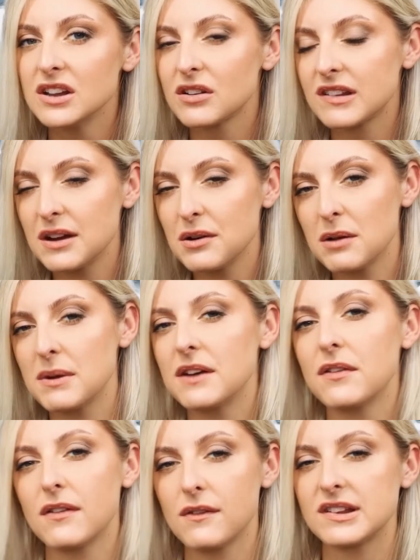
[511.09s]
You'll see what I mean
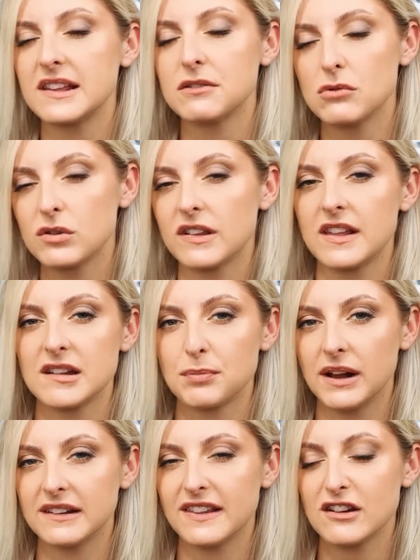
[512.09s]
if you've ever seen the roots of these
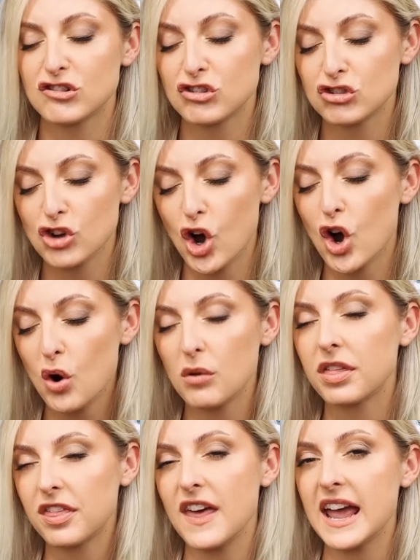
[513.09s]
plants. They're so
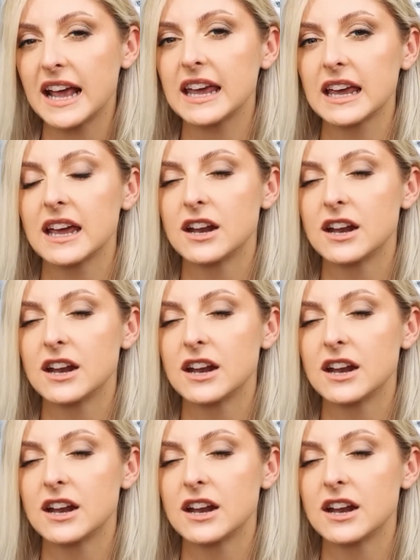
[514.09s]
thick